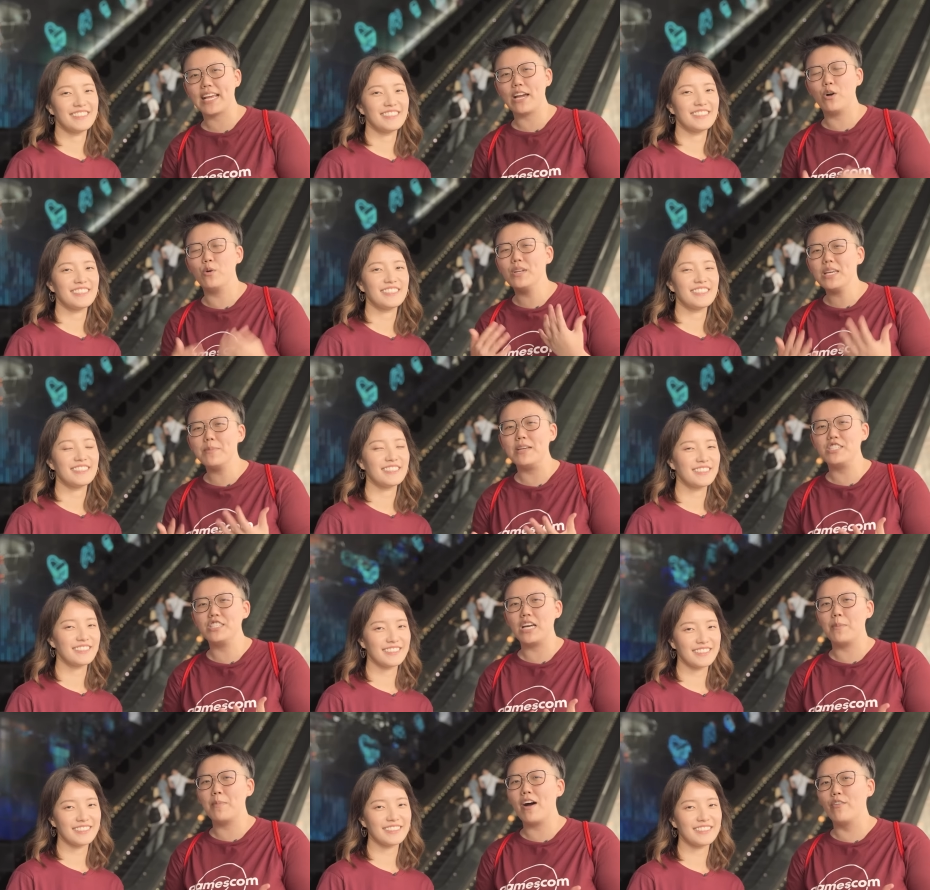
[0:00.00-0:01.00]
Speaker 1: I can only
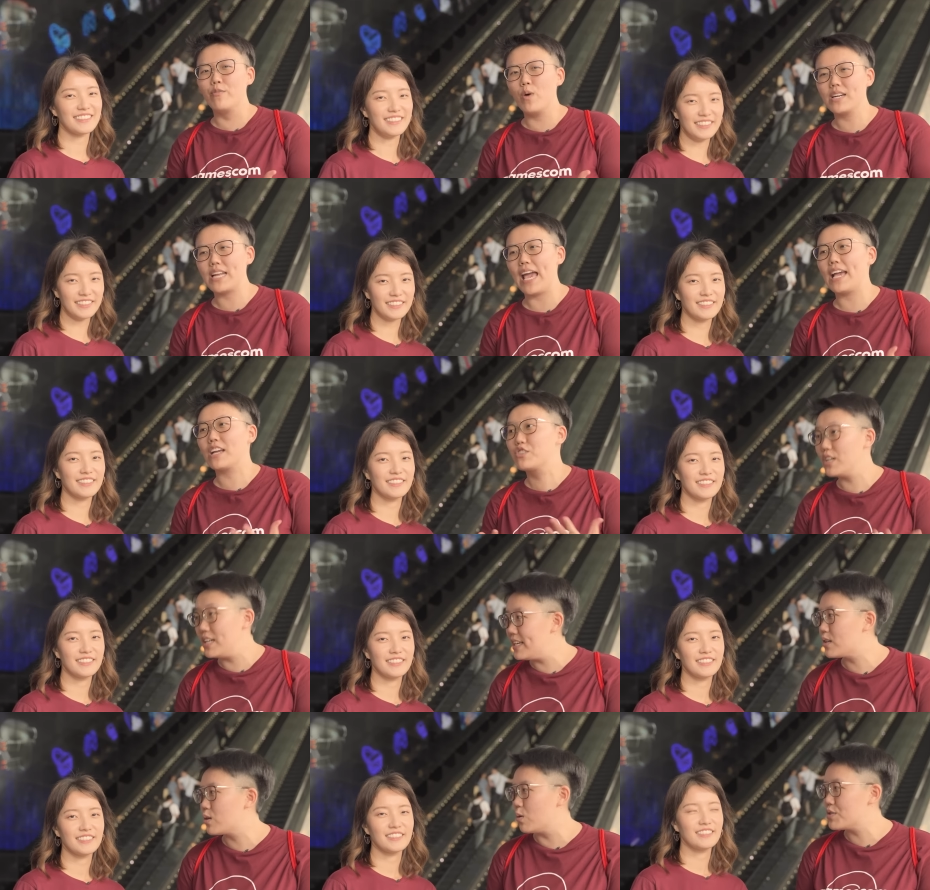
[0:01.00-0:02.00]
imagine the amount of work that
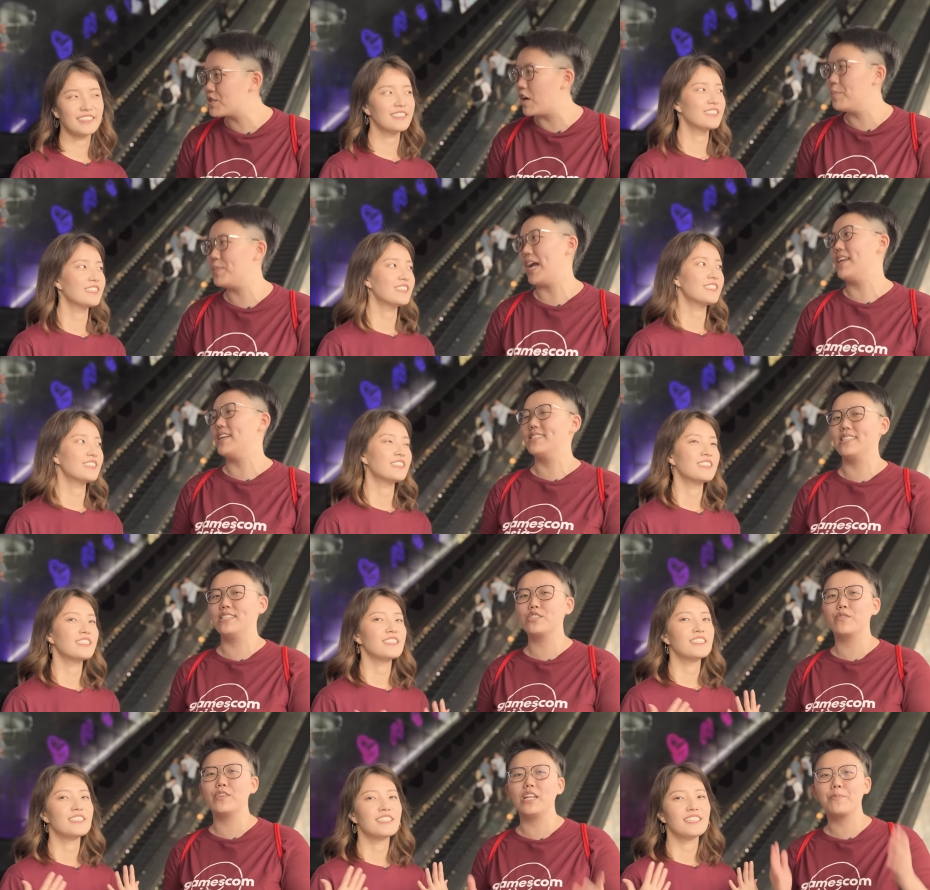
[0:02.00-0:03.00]
actually goes on behind the
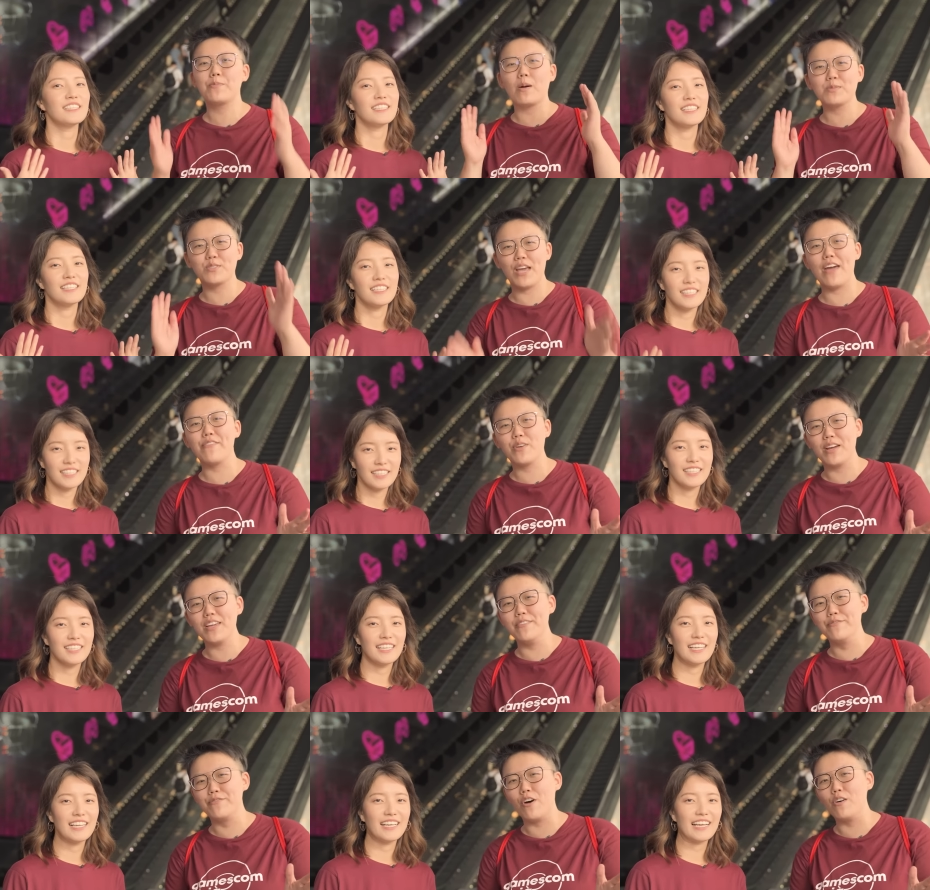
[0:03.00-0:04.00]
scenes. So really props to
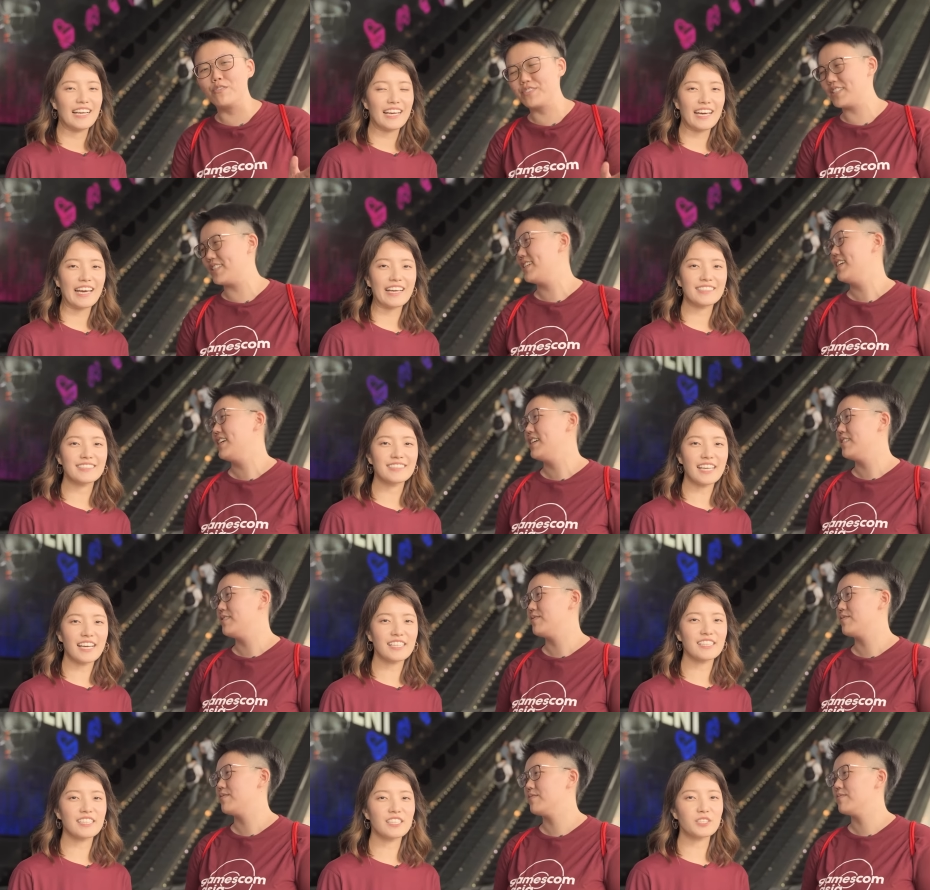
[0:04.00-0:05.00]
everyone involved.
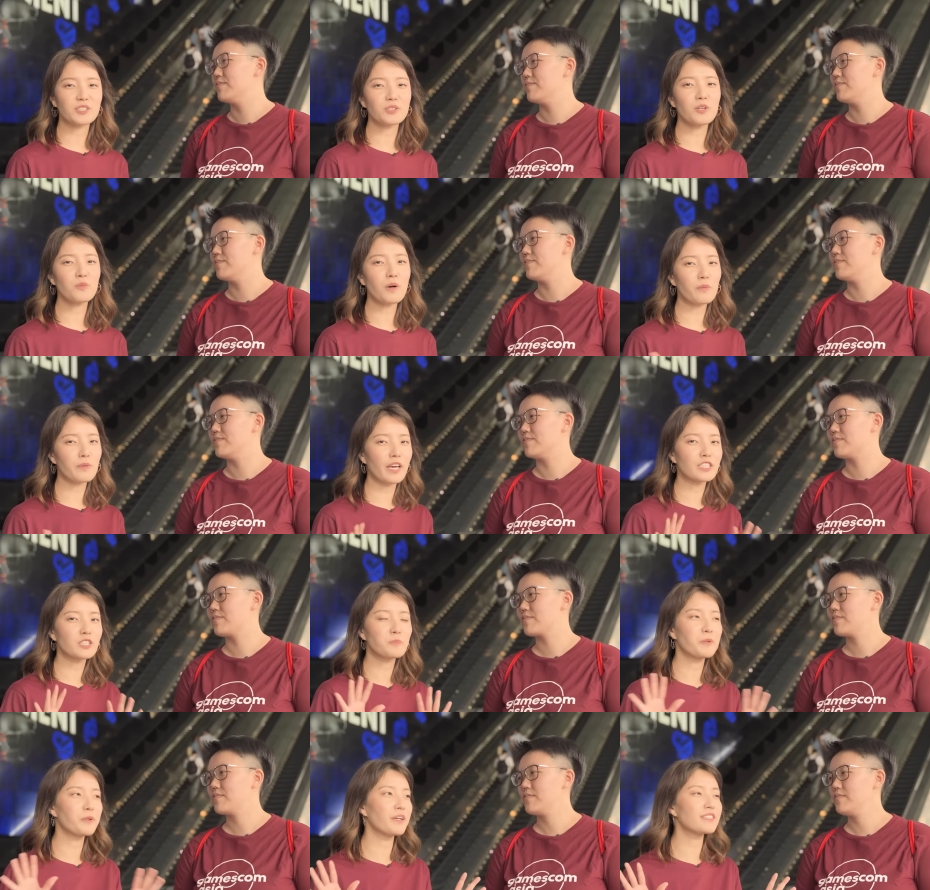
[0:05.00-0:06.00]
Speaker 2: Exactly. So what we
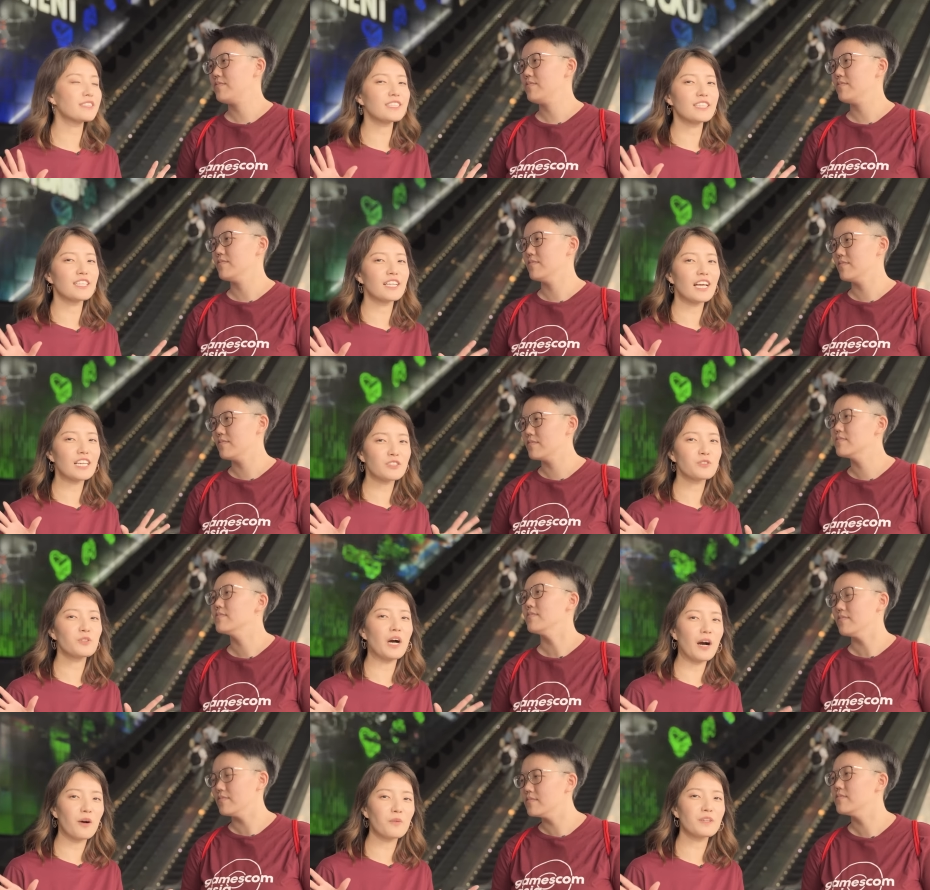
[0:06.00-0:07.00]
experienced in the last
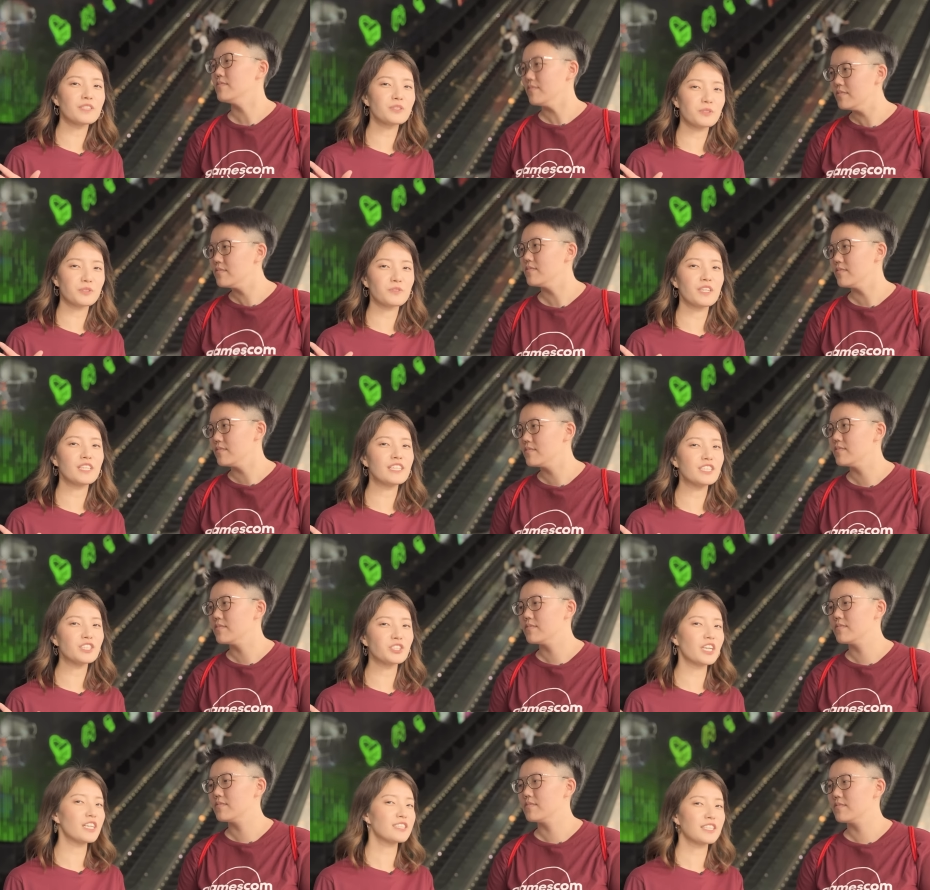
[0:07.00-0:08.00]
few hours was really
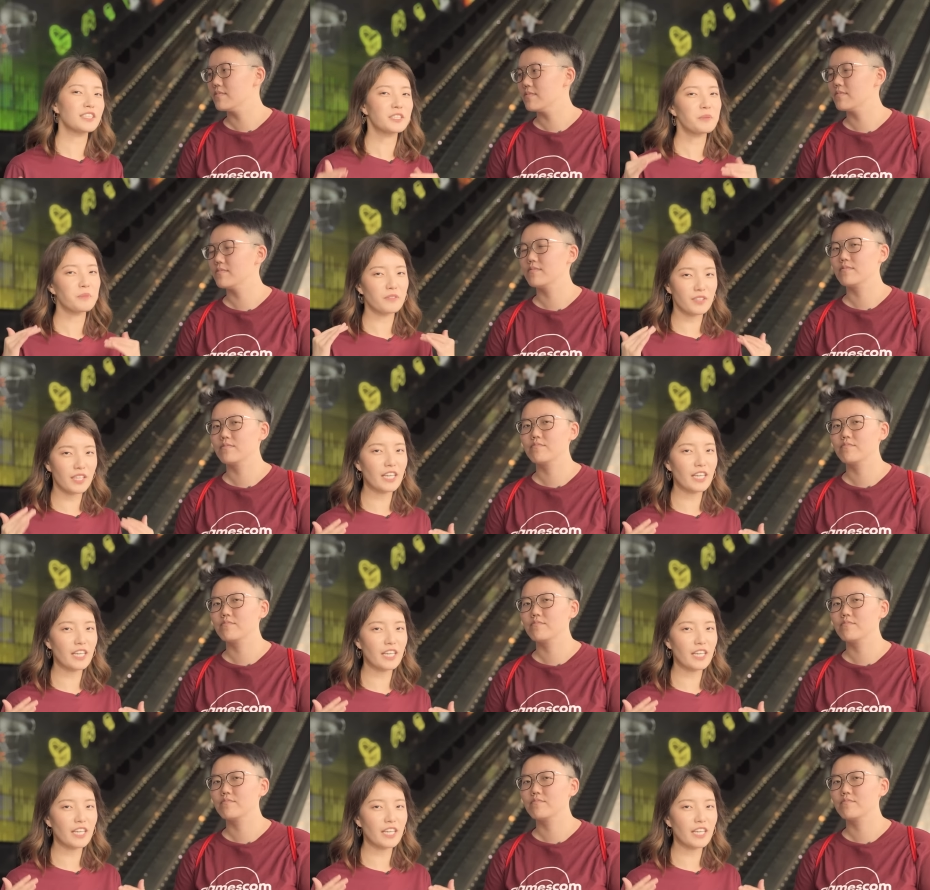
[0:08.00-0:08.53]
just the tip of the